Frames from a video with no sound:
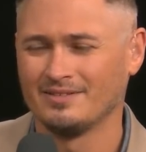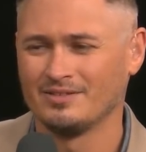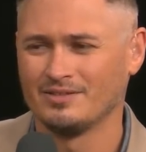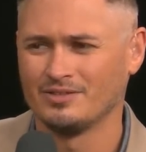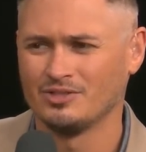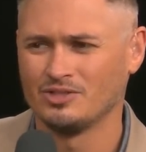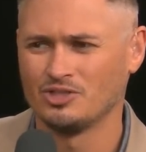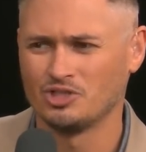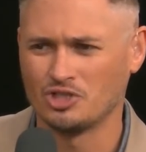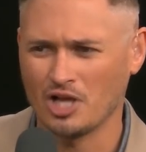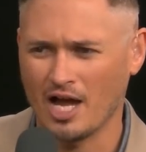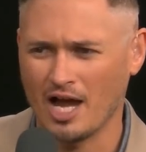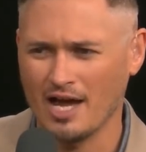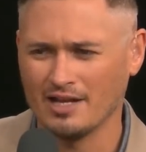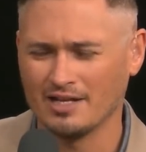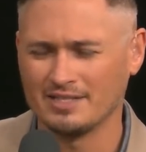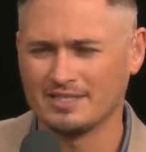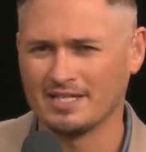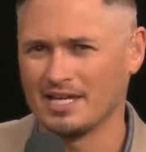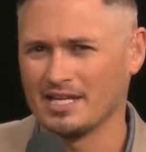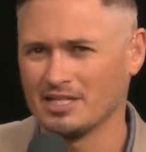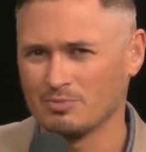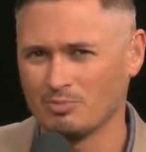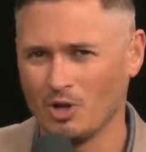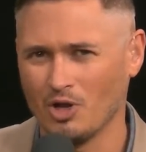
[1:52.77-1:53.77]
shot a
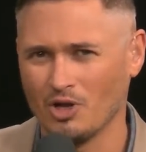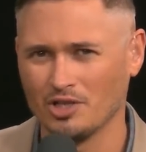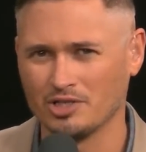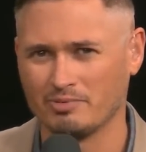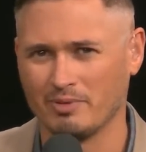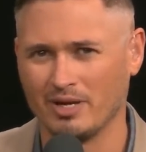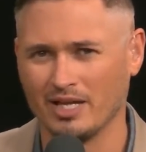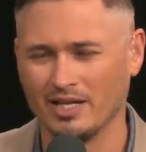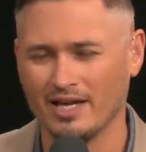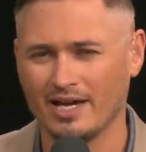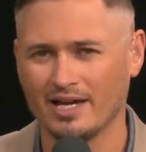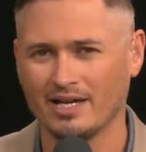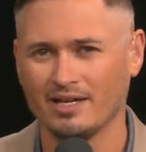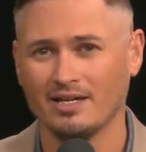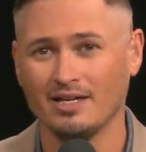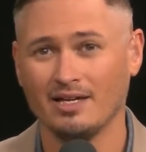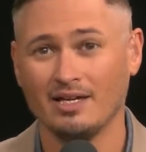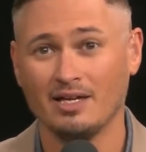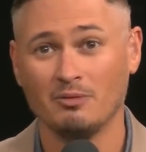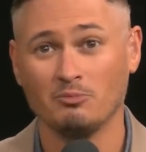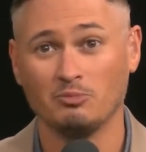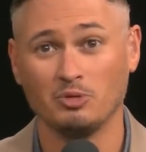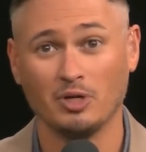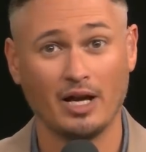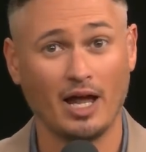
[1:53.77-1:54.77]
tennis ball into my leg
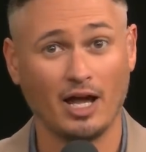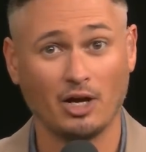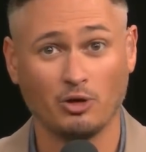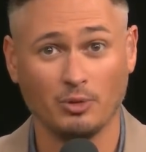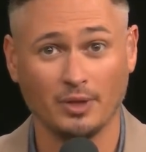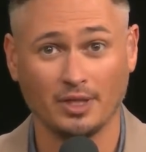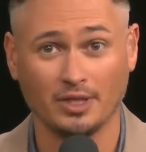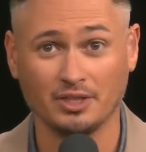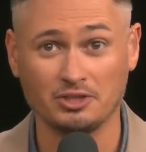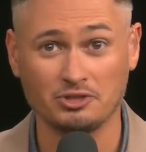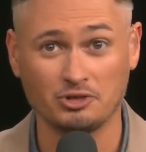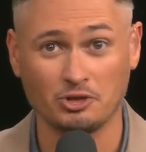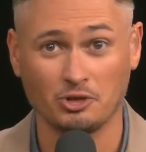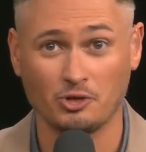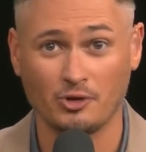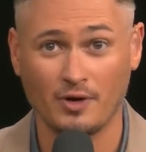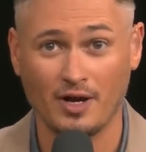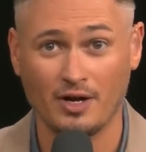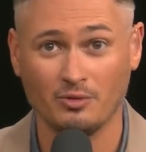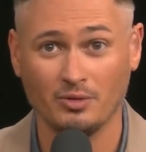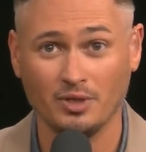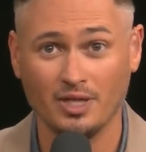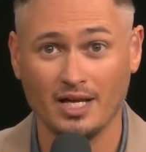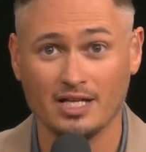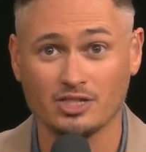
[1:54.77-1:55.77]
but i quickly turned around
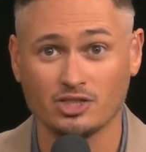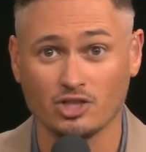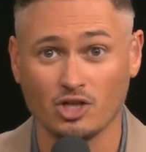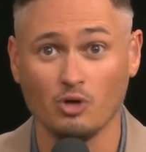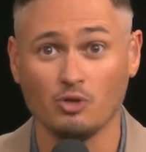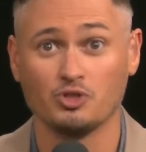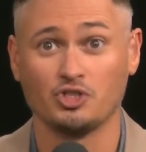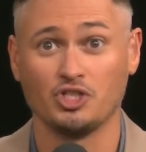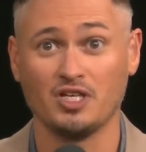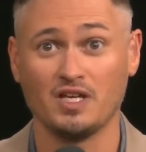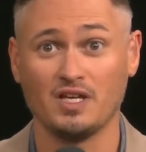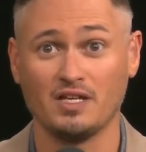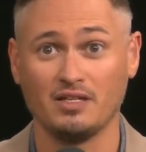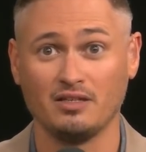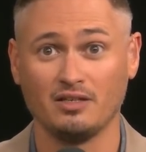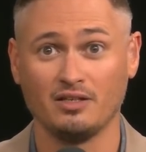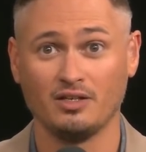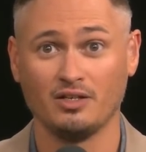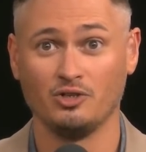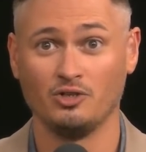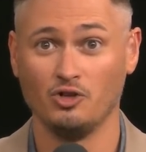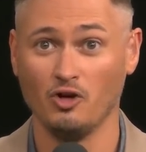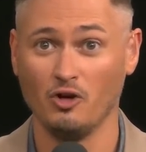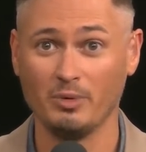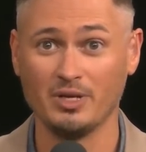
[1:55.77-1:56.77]
and realized oh shit
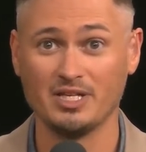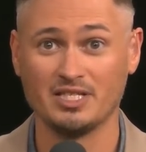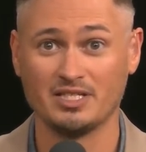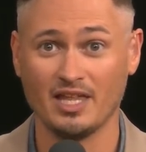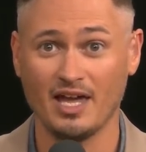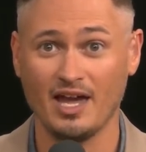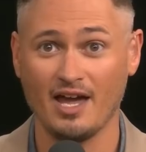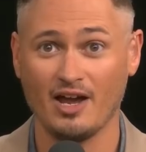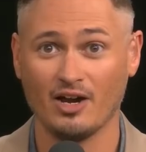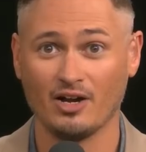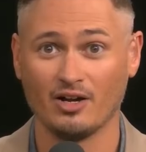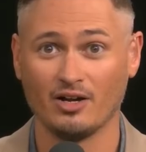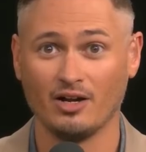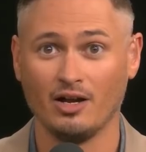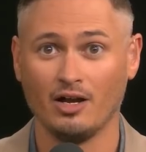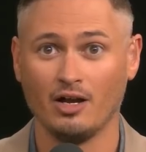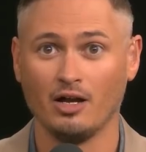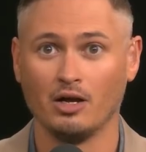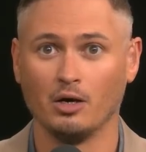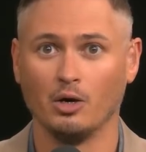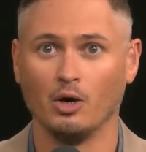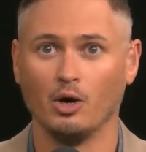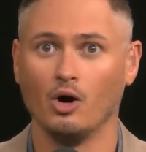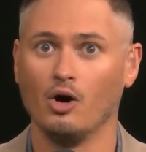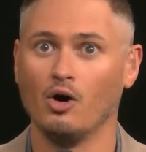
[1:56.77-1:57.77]
nobody's there.
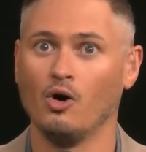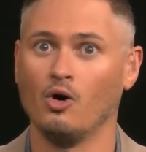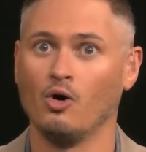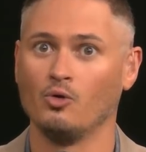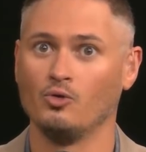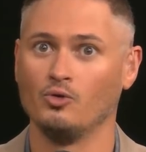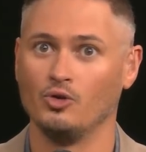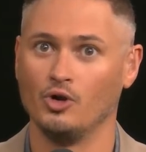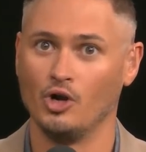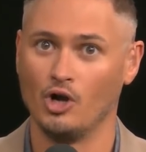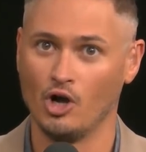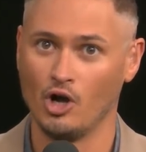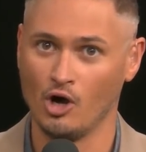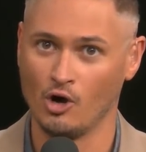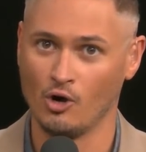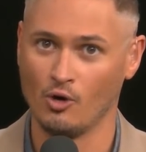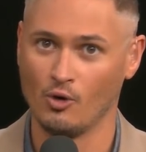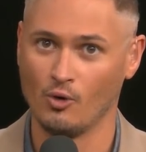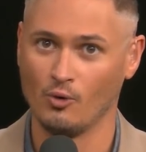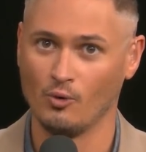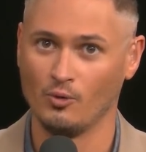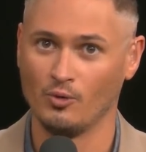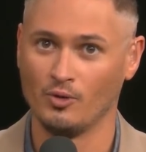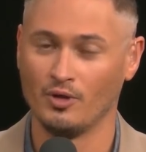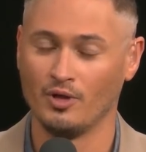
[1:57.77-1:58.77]
Oh
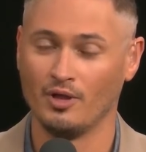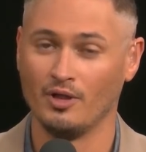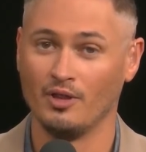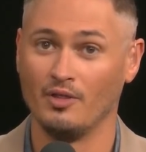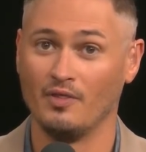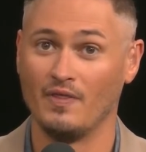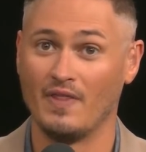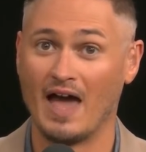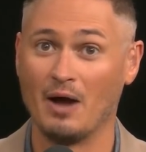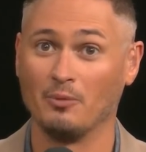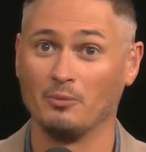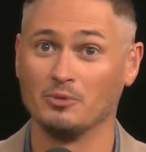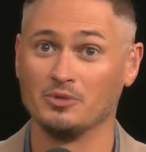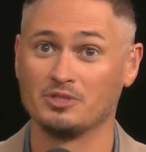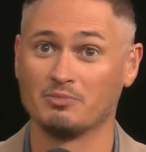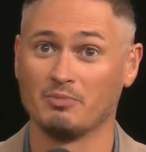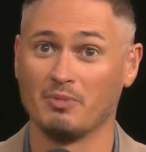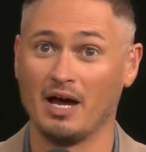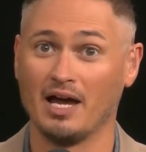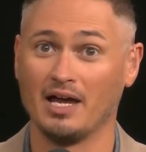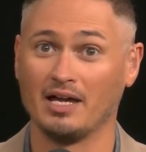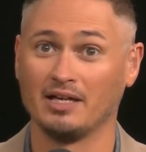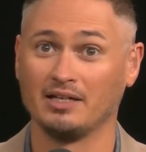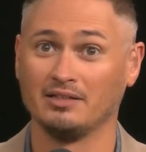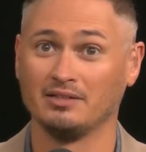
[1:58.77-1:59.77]
no, that was
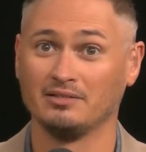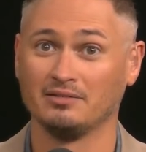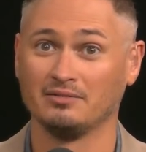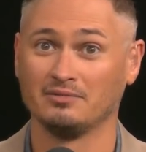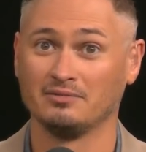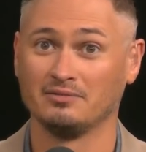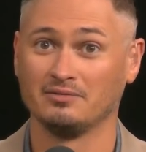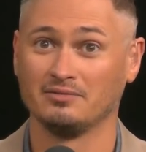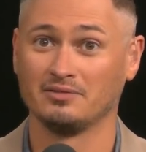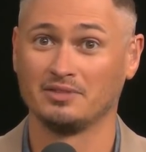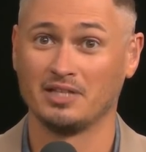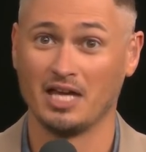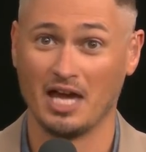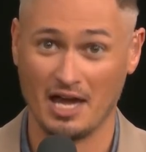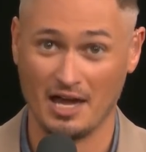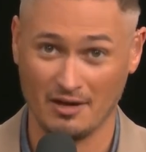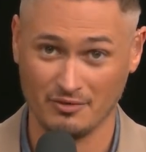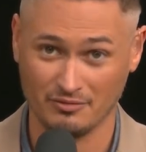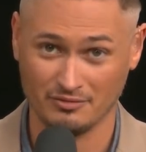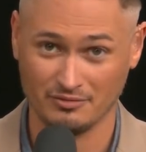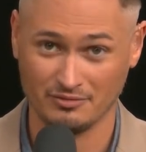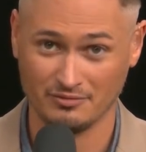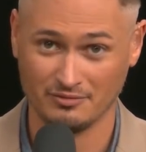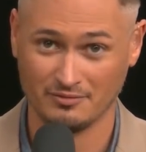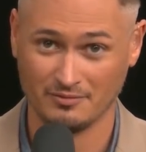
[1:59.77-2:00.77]
my
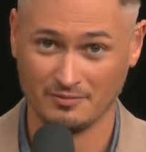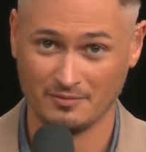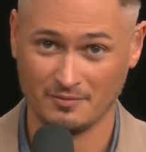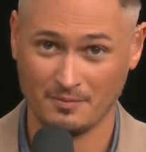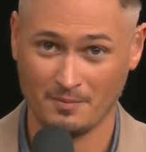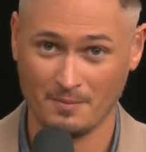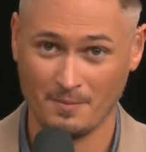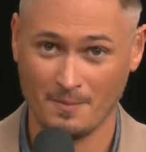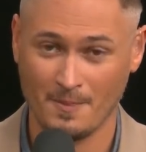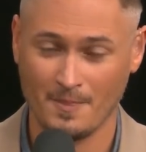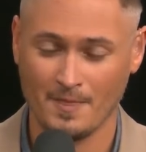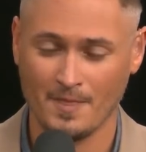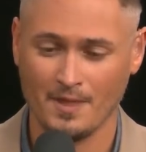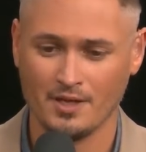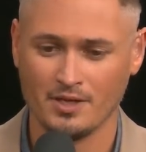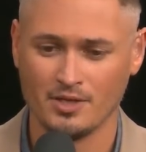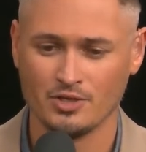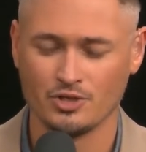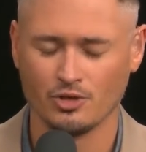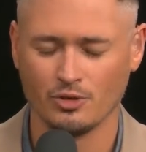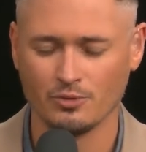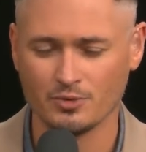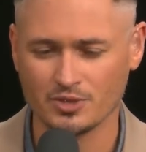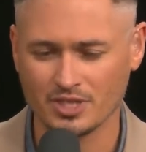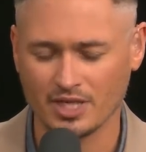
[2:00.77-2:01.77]
calf.
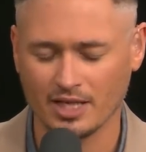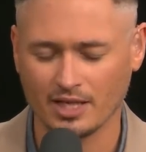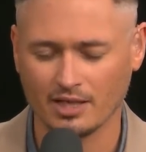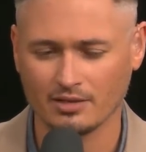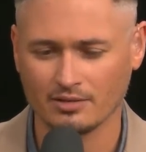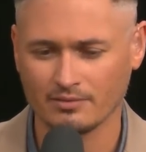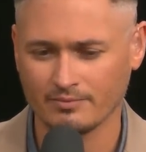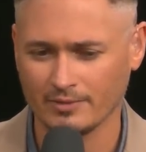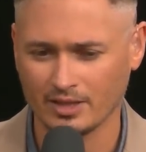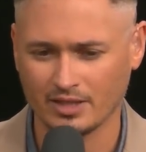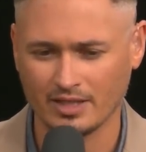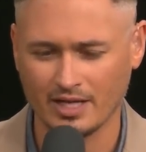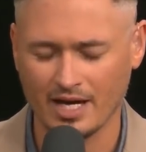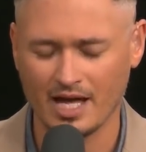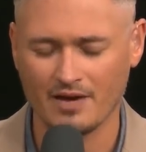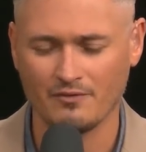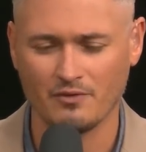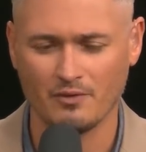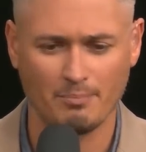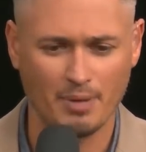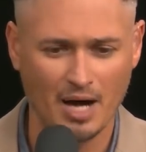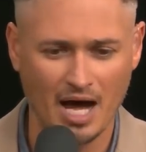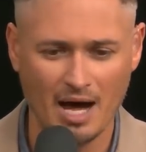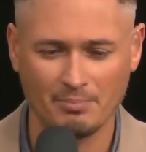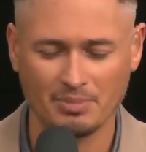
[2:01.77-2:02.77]
So it was like kind of a
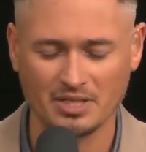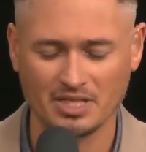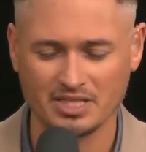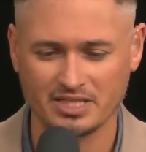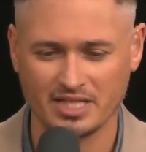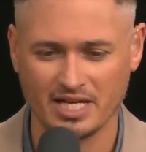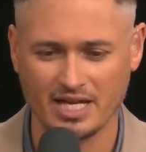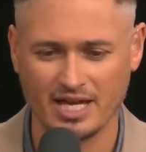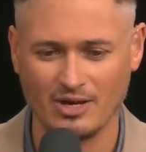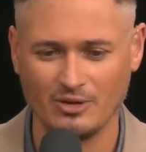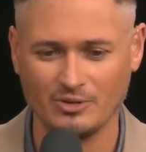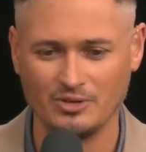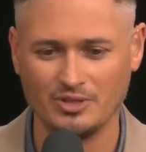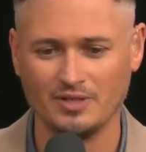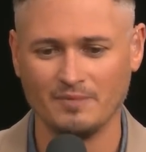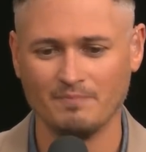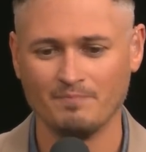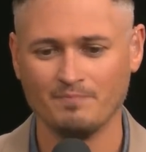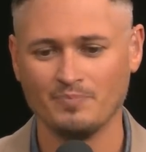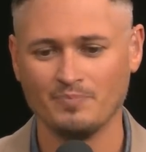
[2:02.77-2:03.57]
popping sound.